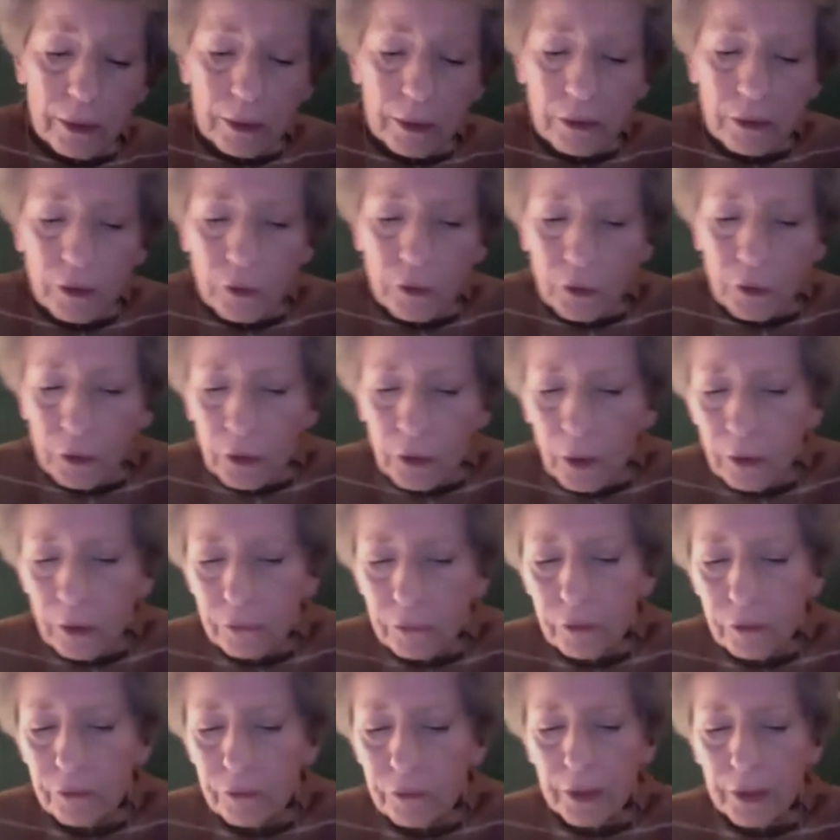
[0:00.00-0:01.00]
you could
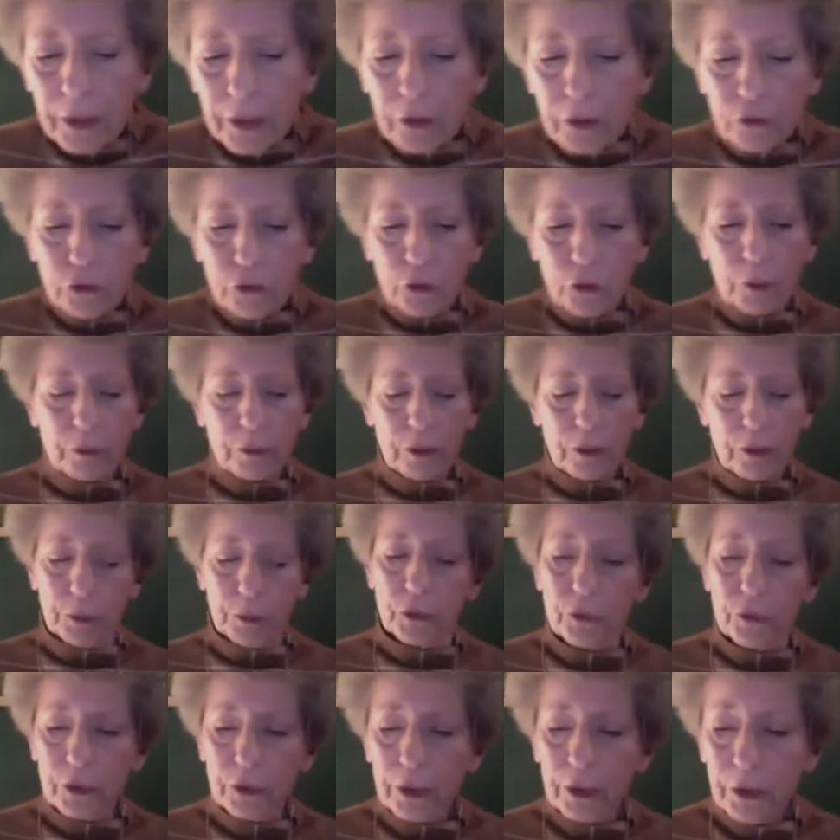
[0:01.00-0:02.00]
also think in terms of,
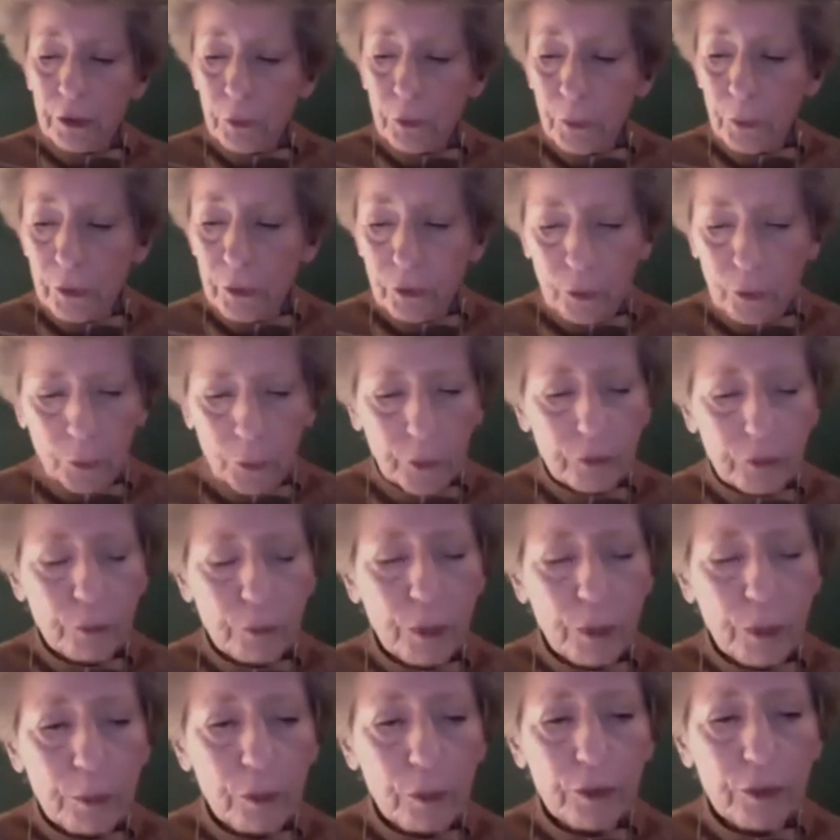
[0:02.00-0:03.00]
particularly when you're with
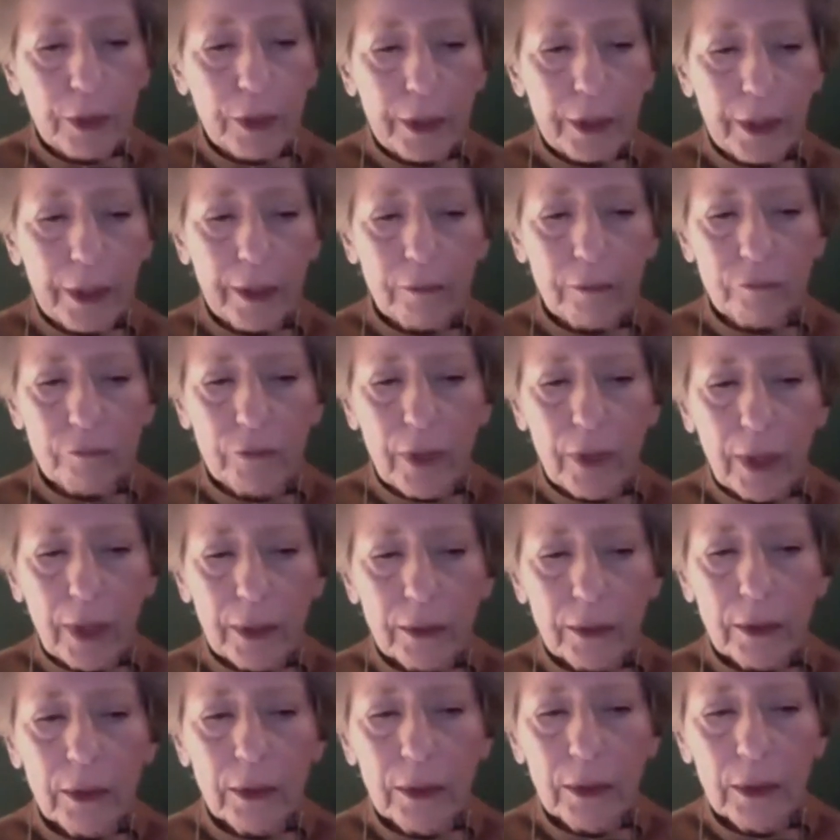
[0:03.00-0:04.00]
people that have
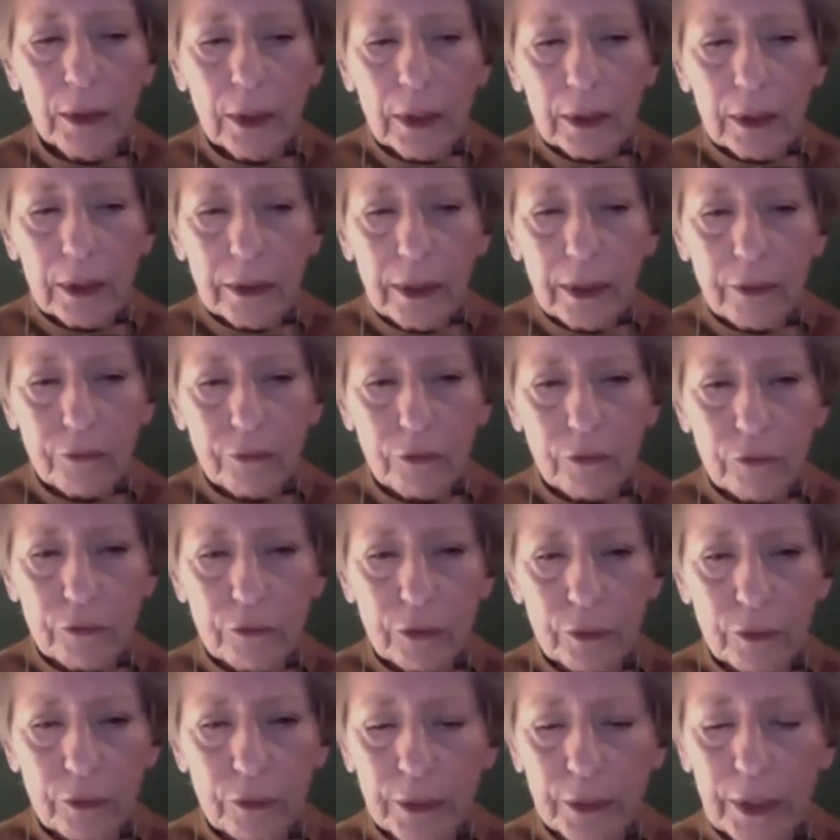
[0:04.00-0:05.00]
not
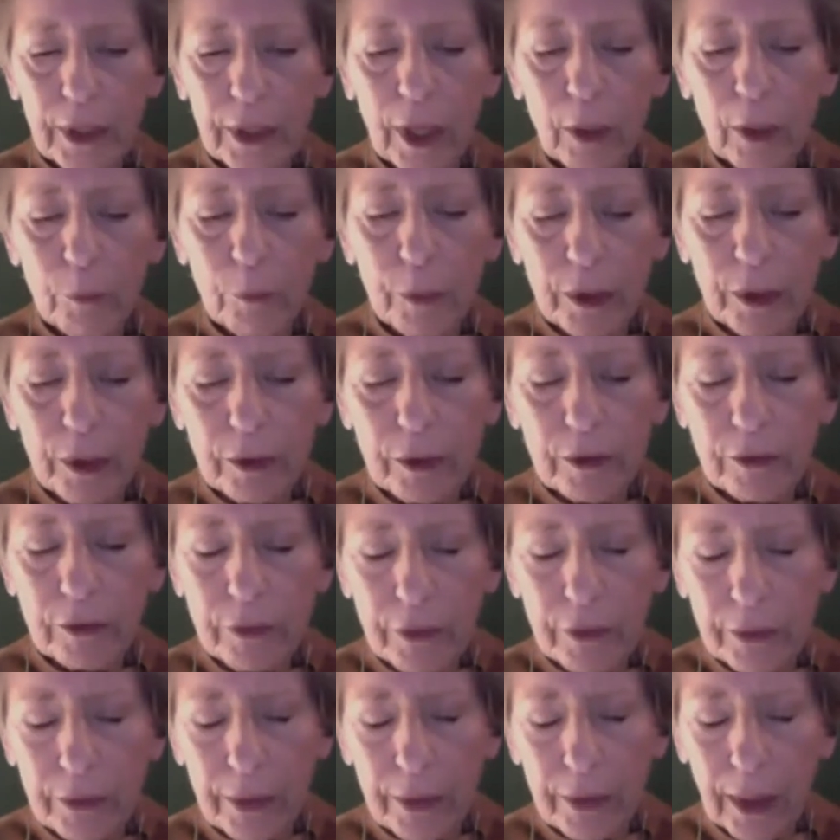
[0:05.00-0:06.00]
necessarily come into
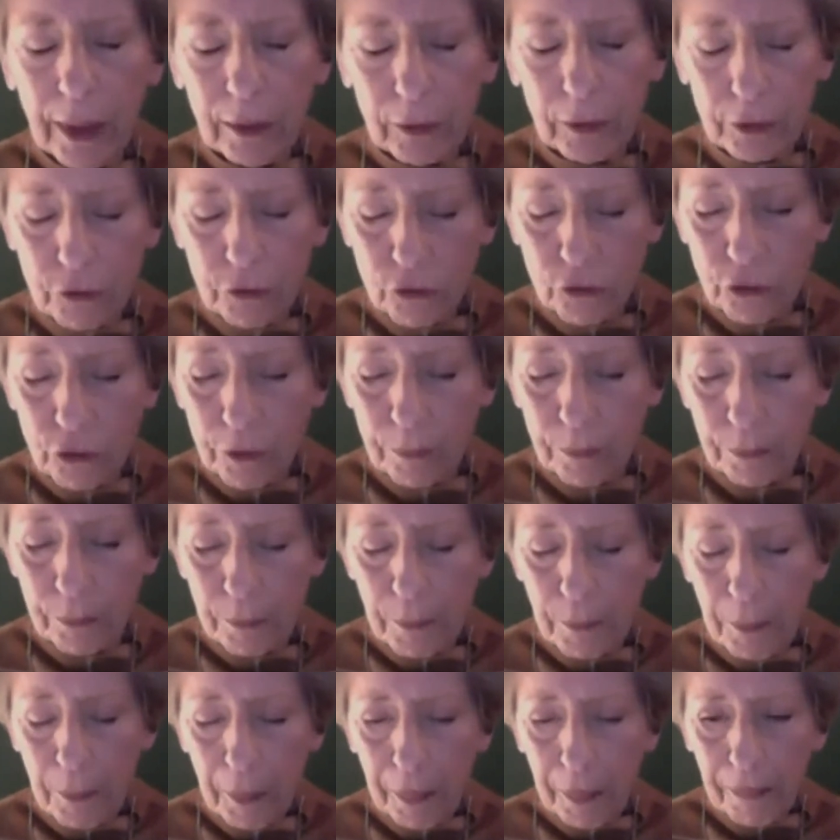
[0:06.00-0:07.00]
the knowledge
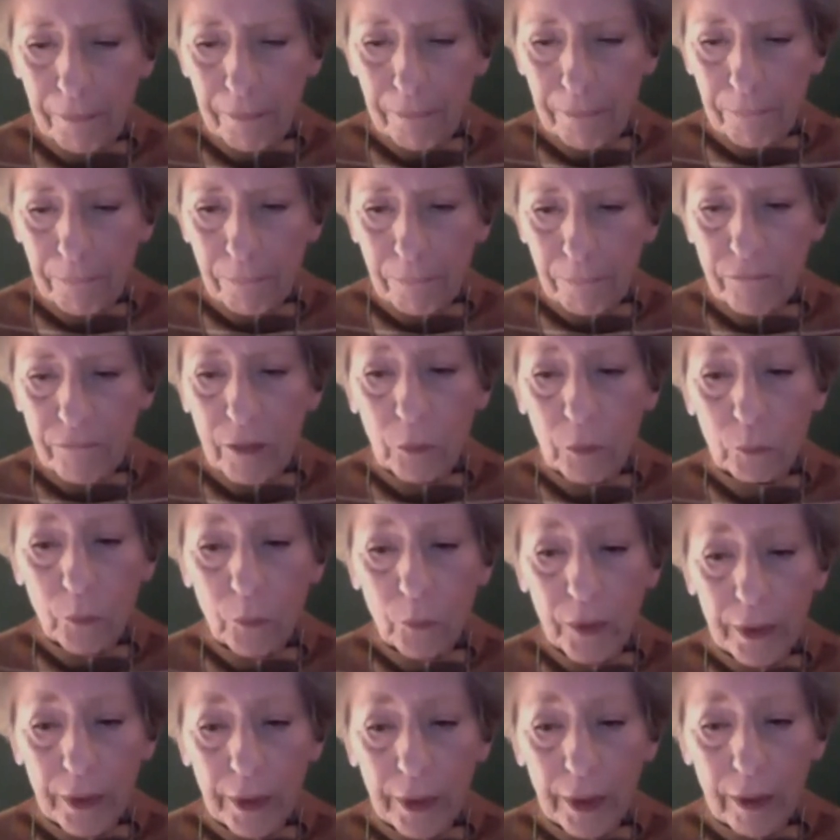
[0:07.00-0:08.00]
that
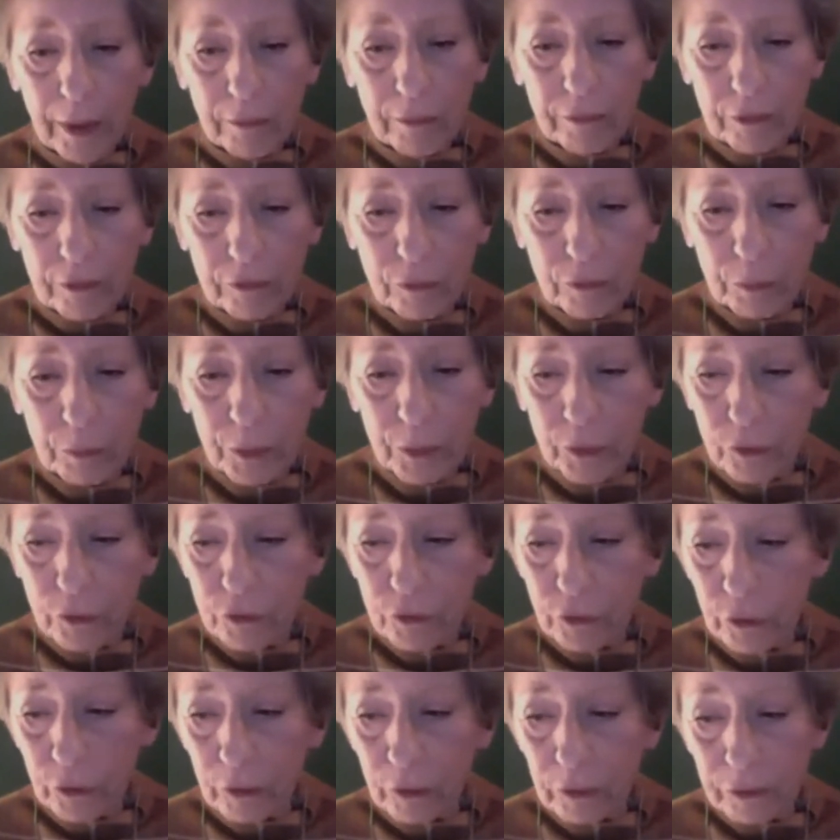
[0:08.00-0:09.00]
we have as
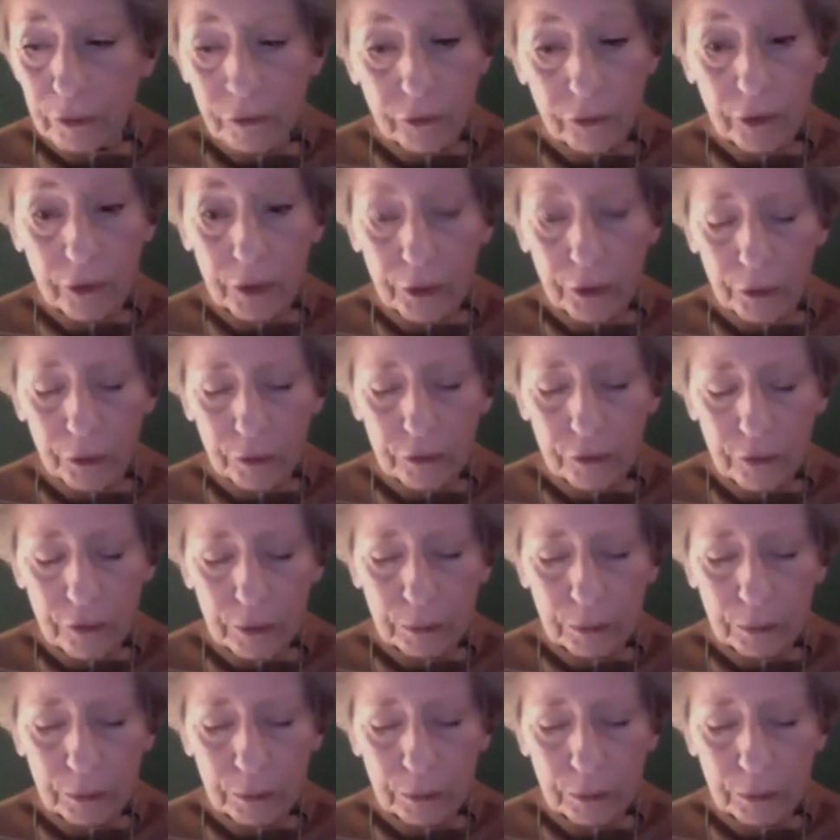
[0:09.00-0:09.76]
spiritual seekers,